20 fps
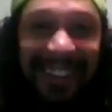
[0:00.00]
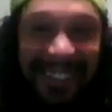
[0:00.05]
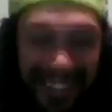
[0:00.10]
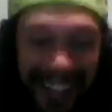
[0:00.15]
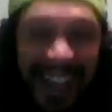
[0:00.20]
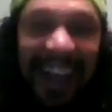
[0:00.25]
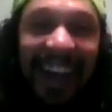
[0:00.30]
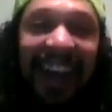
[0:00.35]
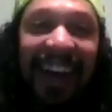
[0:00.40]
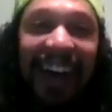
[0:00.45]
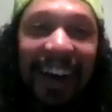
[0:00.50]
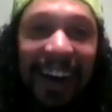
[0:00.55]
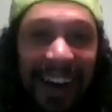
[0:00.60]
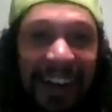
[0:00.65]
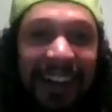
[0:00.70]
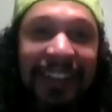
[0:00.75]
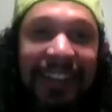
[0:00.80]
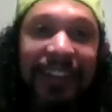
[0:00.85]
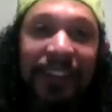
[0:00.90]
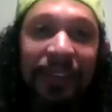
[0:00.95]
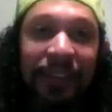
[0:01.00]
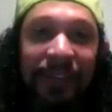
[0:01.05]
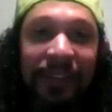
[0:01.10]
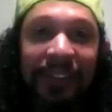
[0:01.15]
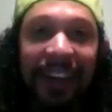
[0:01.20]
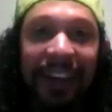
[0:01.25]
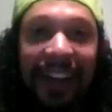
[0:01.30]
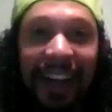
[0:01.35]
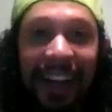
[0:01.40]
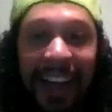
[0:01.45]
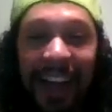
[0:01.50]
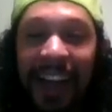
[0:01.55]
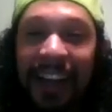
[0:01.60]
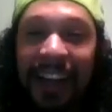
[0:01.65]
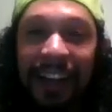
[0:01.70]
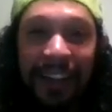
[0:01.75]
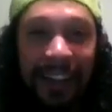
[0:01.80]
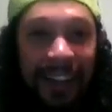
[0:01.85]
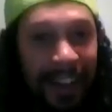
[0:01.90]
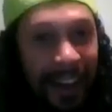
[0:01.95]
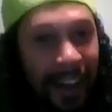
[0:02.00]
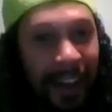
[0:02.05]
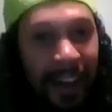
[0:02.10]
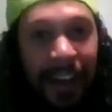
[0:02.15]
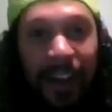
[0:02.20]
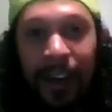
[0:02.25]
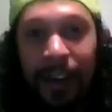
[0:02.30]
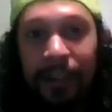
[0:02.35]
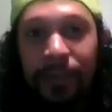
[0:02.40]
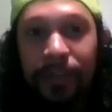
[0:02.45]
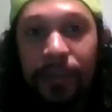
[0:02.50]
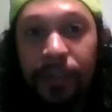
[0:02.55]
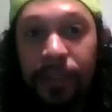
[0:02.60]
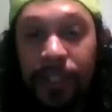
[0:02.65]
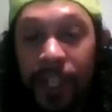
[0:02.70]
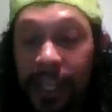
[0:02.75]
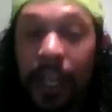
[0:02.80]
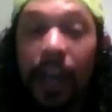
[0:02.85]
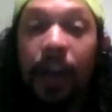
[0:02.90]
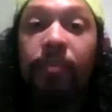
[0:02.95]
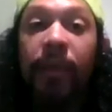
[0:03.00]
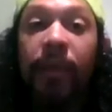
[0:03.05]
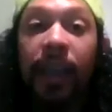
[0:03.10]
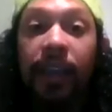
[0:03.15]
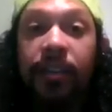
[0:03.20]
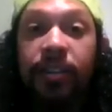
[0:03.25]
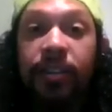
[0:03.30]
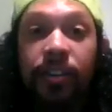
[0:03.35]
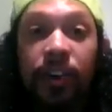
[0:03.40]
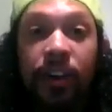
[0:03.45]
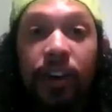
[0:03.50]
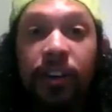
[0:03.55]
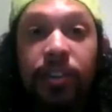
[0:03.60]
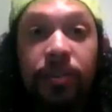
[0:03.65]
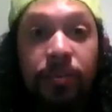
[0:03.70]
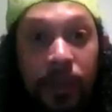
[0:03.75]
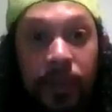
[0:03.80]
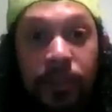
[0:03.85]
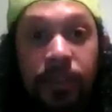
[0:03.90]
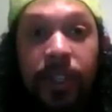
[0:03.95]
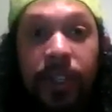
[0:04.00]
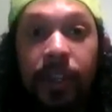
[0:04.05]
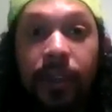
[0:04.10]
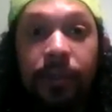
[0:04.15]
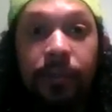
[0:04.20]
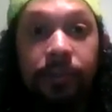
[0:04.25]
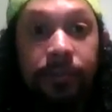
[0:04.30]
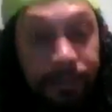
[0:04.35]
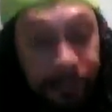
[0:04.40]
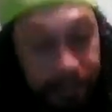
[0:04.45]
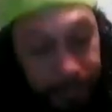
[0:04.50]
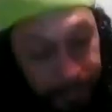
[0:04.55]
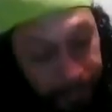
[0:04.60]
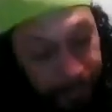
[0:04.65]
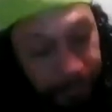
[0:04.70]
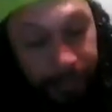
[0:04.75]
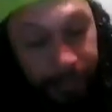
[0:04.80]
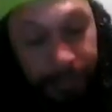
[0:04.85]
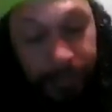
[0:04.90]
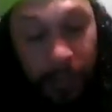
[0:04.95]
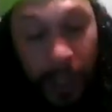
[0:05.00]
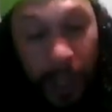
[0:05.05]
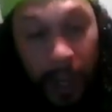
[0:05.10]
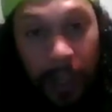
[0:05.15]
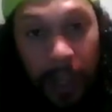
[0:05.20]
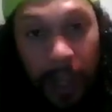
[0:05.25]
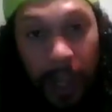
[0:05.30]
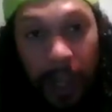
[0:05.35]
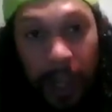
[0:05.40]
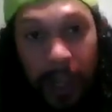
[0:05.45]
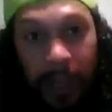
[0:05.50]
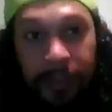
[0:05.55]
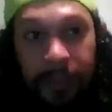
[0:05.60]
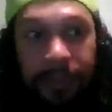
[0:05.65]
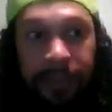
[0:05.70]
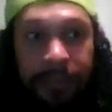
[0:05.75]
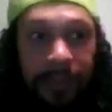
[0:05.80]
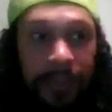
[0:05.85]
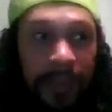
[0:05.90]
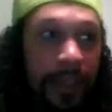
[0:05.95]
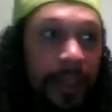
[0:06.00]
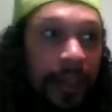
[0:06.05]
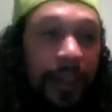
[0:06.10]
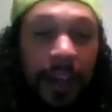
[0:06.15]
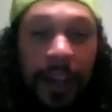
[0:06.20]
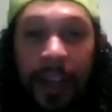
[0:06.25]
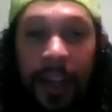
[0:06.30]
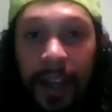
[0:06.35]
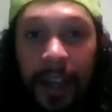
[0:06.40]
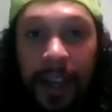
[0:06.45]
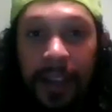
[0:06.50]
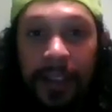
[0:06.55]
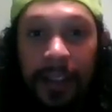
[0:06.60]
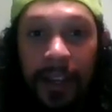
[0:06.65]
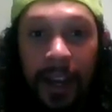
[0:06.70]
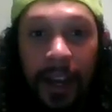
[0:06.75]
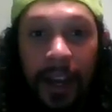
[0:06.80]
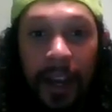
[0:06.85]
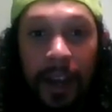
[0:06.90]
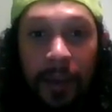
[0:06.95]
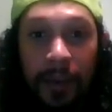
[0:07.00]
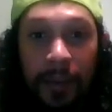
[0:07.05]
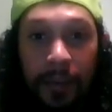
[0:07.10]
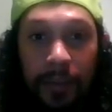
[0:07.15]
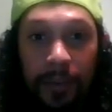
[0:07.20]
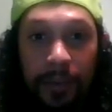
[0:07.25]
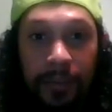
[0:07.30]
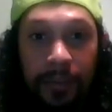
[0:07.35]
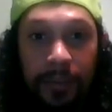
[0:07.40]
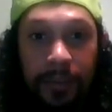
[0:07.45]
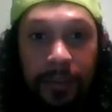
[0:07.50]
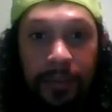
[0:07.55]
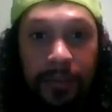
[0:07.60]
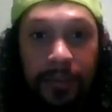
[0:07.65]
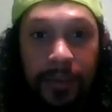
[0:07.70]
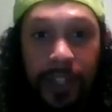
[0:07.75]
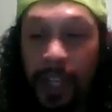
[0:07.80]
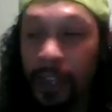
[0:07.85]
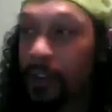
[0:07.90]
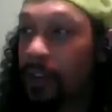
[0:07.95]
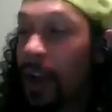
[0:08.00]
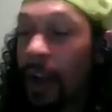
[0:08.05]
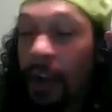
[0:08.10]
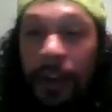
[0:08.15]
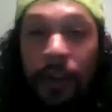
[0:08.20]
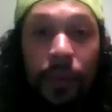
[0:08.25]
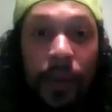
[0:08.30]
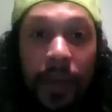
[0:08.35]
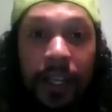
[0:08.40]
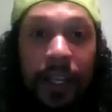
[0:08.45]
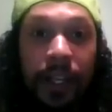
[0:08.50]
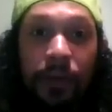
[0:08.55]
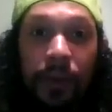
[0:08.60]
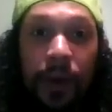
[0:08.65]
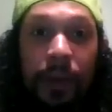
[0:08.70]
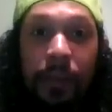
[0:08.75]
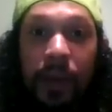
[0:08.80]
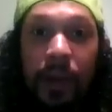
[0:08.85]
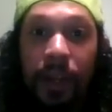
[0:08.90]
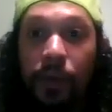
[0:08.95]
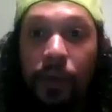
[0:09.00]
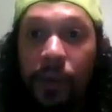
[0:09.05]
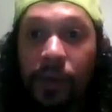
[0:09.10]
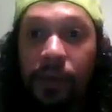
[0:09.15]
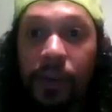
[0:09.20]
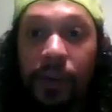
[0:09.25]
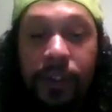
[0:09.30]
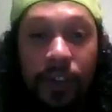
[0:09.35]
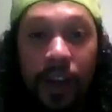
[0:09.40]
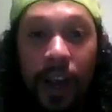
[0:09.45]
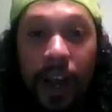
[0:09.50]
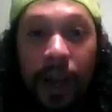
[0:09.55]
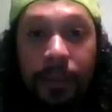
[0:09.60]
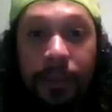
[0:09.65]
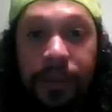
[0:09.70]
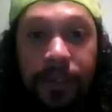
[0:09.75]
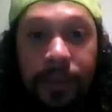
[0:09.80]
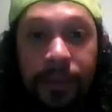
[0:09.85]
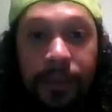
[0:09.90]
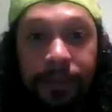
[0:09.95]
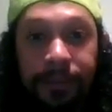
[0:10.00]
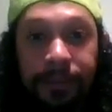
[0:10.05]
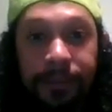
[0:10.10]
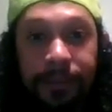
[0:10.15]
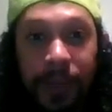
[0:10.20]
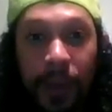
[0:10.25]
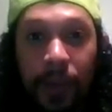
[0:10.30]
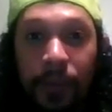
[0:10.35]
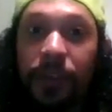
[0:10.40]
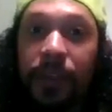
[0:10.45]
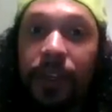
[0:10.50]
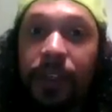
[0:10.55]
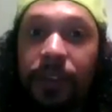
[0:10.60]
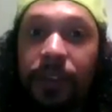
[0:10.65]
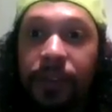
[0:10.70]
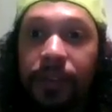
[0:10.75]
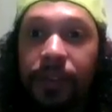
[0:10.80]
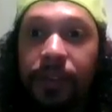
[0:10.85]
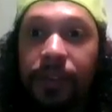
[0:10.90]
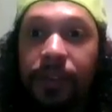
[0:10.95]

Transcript: Yeah, awesome. Hey, check out Megan John's music online, and check her out. And We Need Rent Money whenever it drops. Hopefully.